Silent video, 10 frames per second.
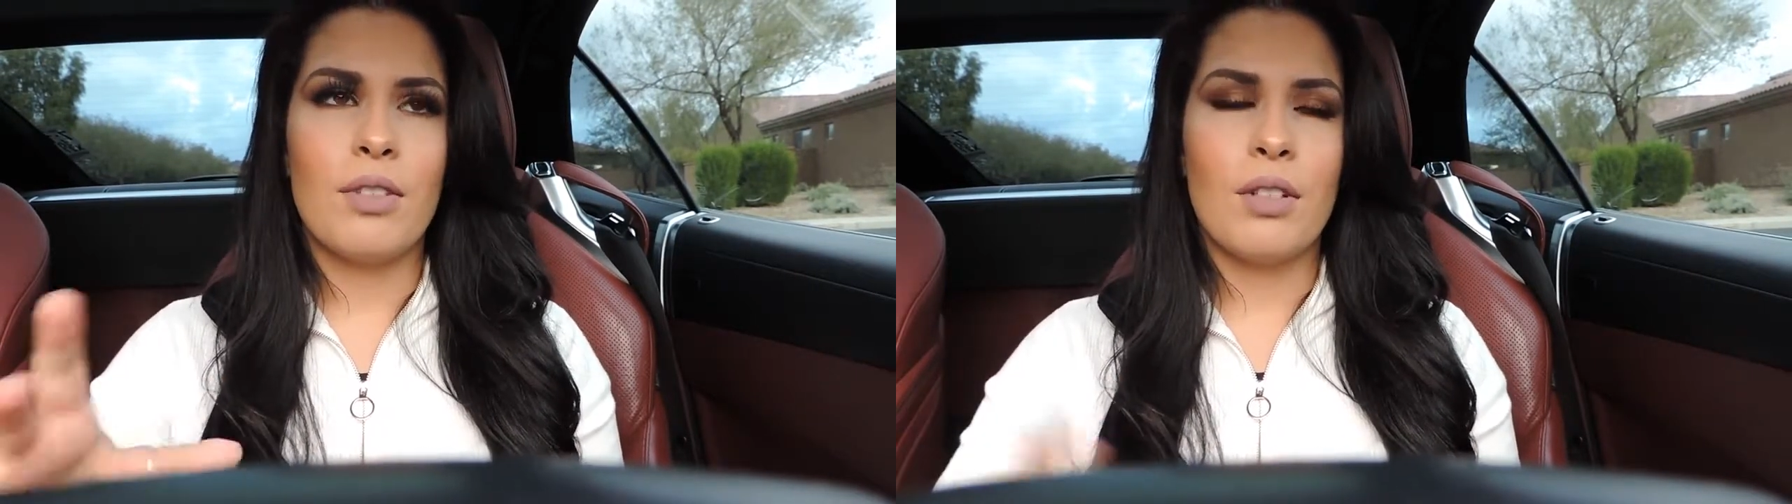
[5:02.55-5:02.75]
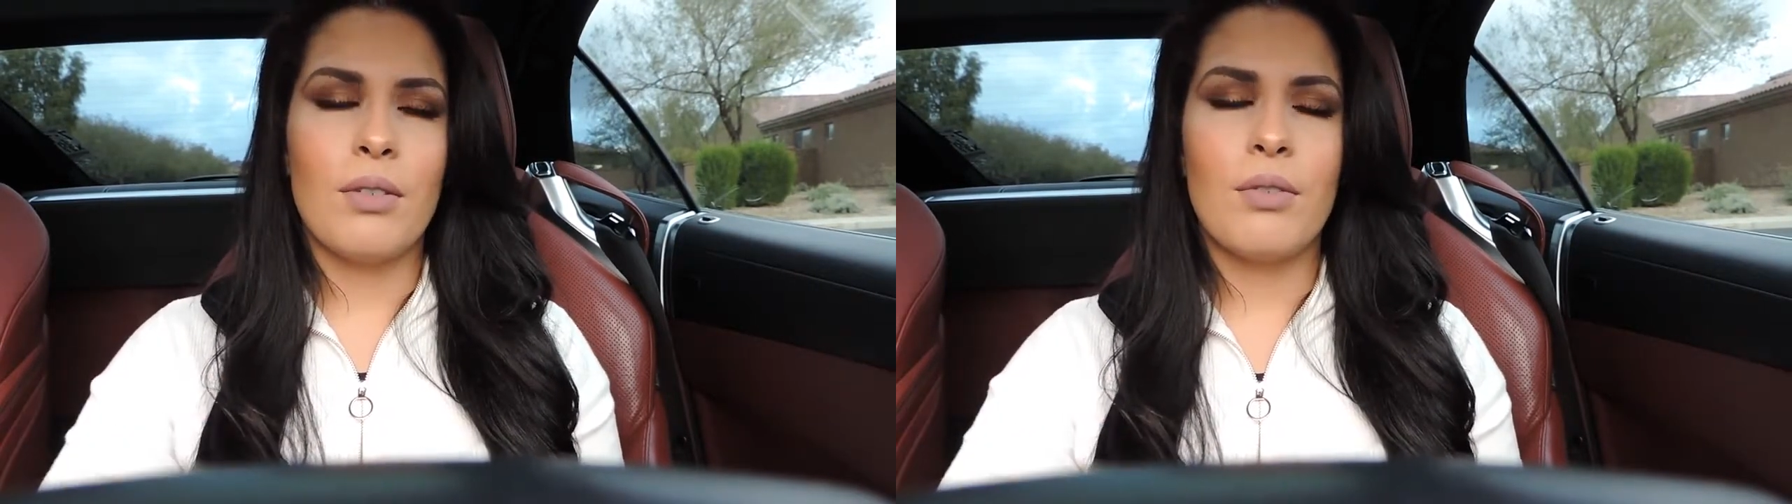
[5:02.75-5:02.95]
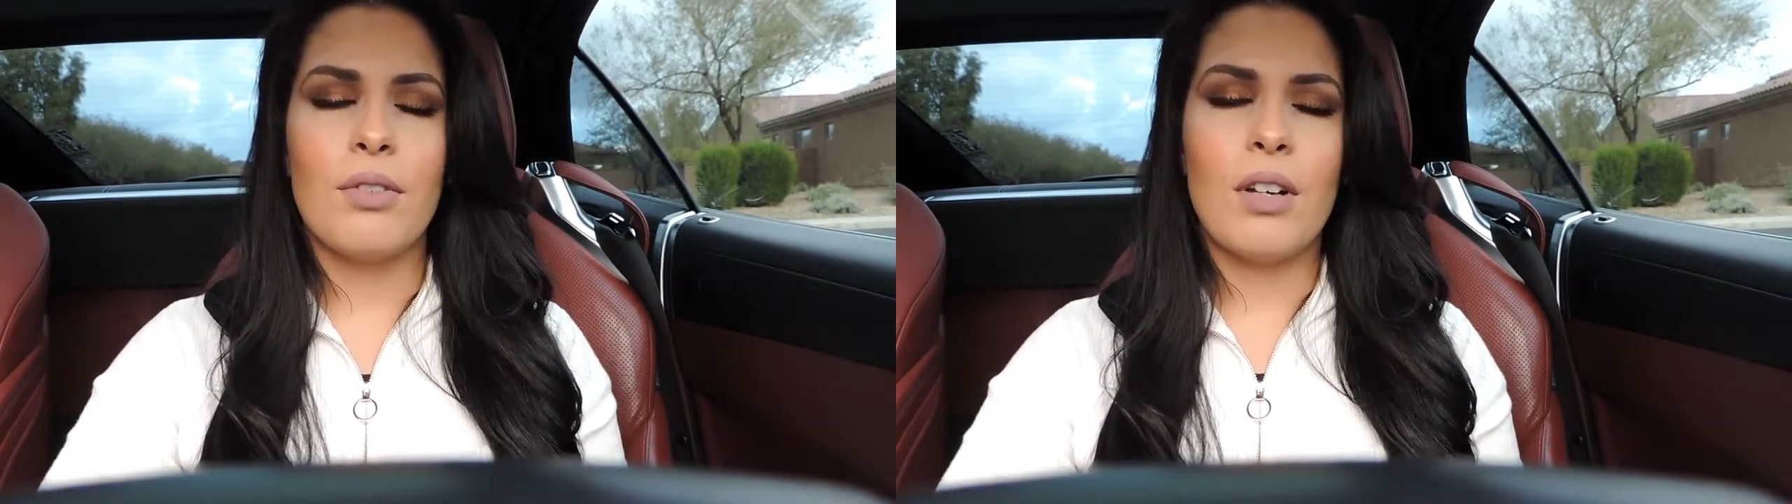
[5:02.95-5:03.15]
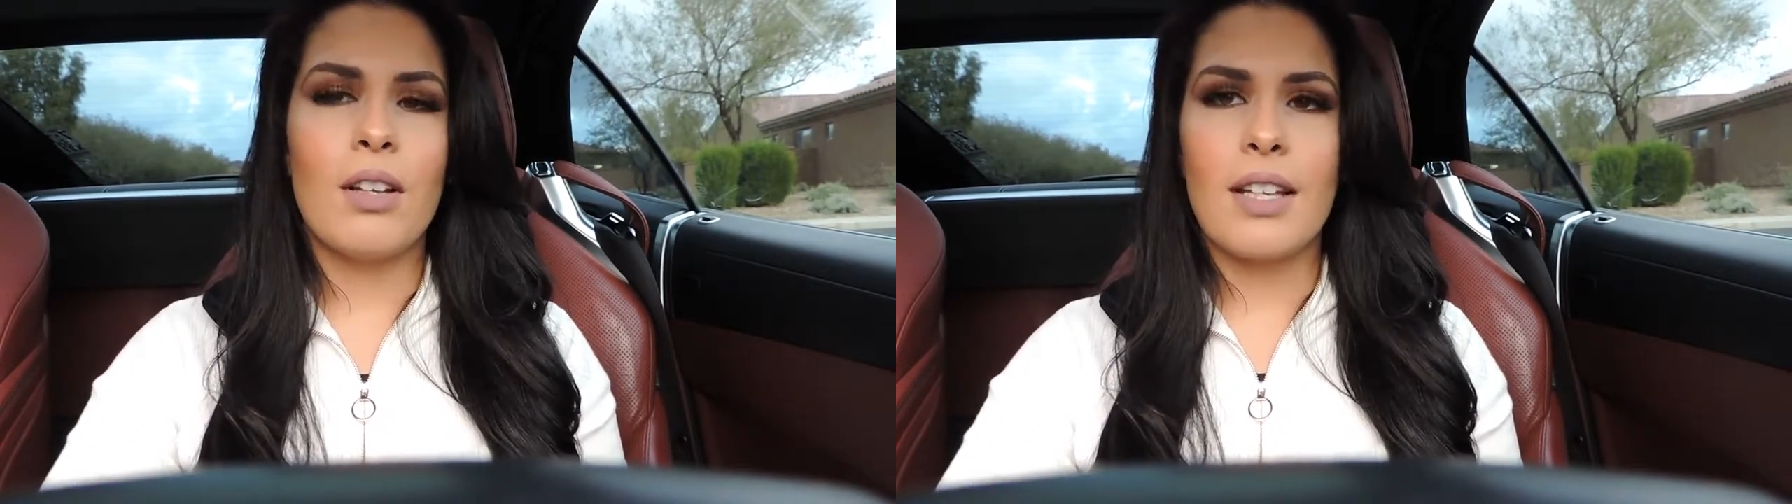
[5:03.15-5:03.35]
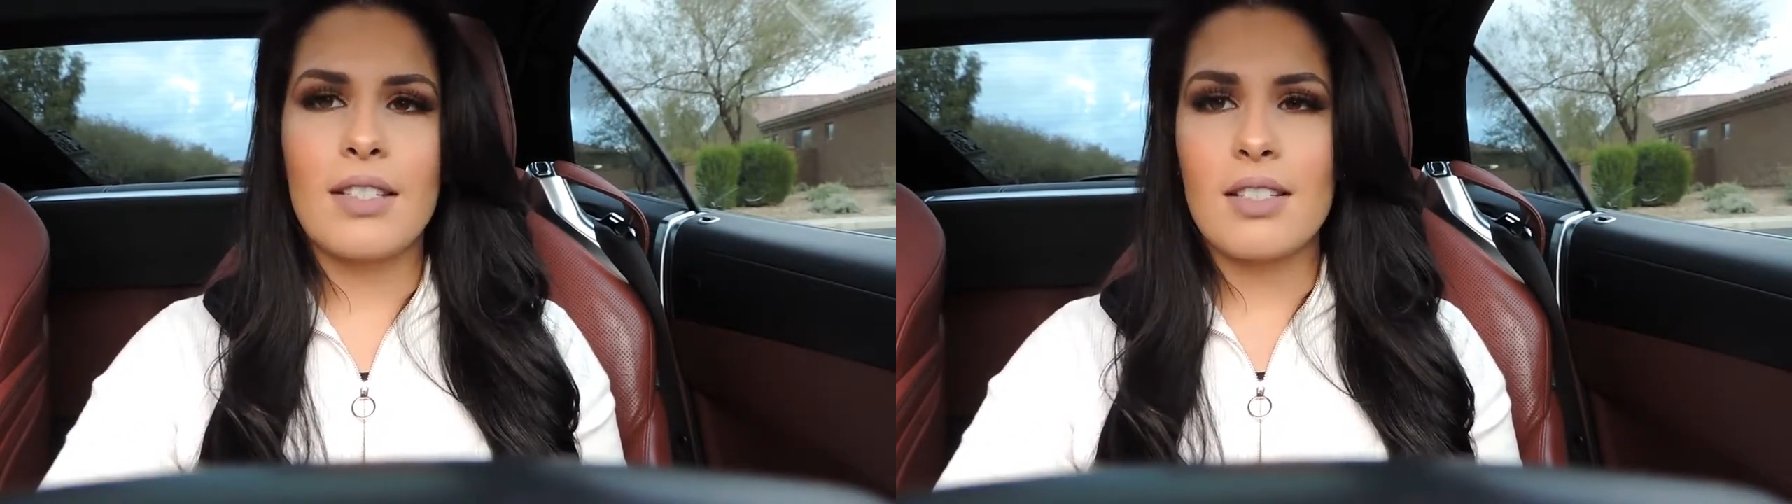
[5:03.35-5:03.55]
you know,
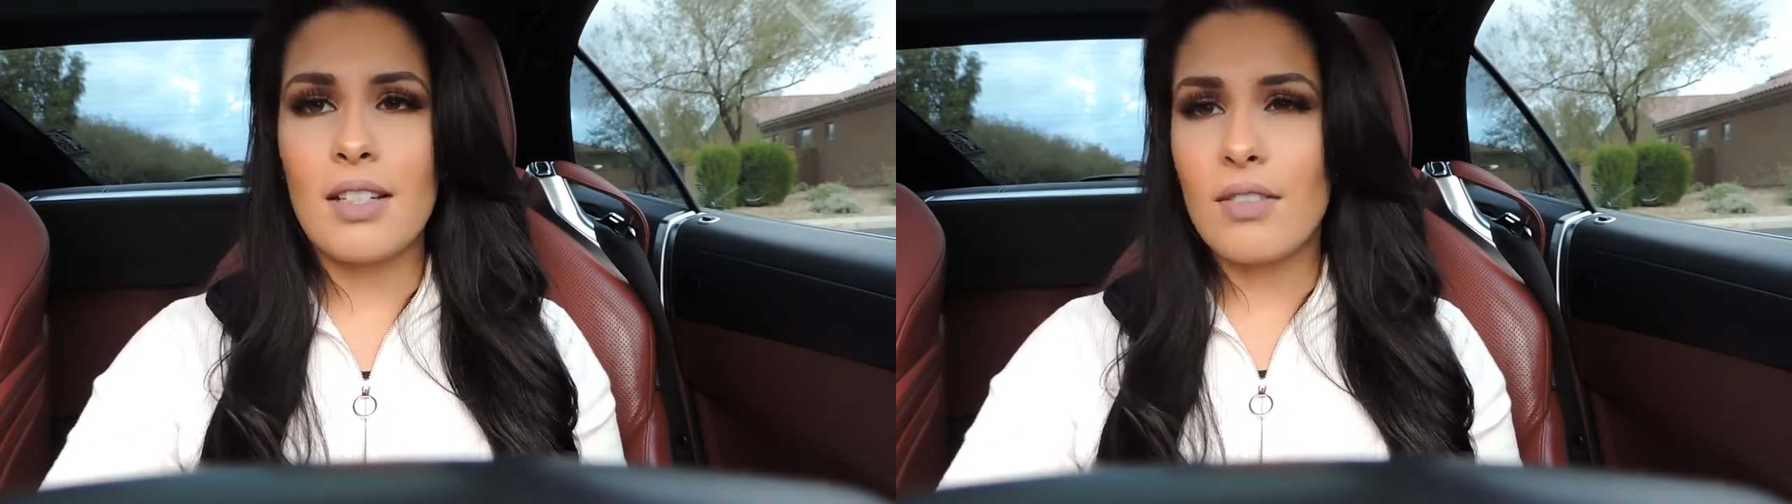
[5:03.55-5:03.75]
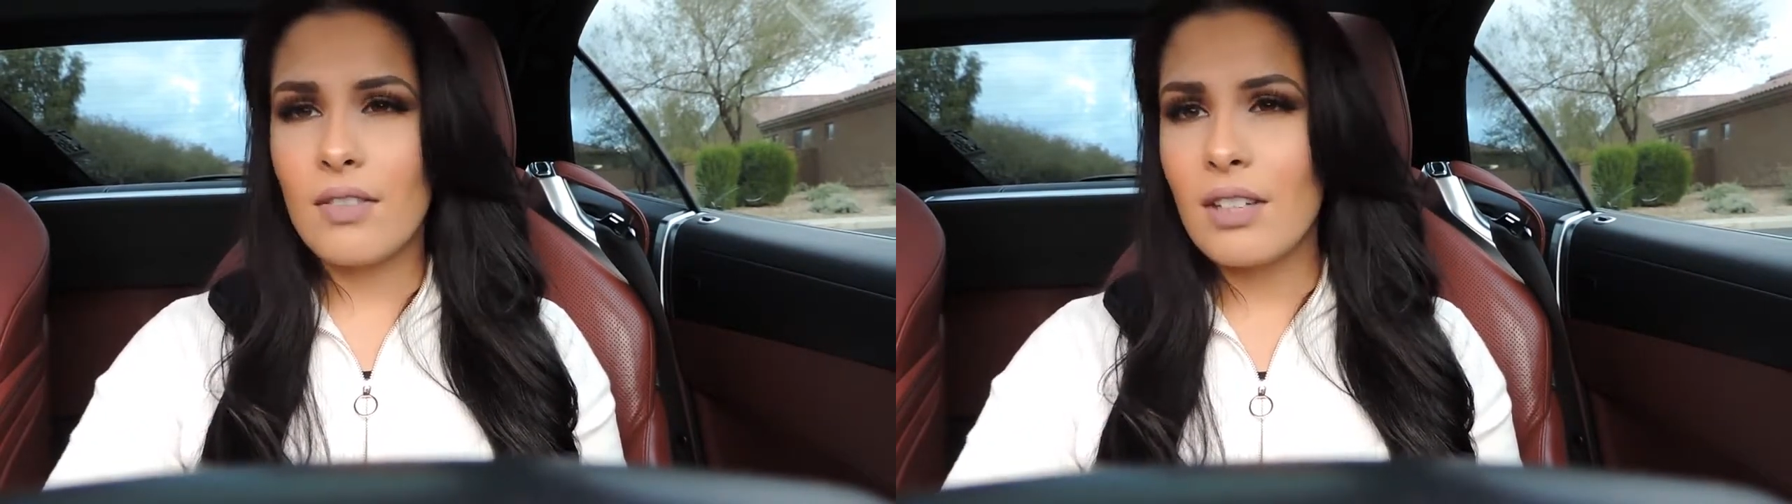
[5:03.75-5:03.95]
all that stuff,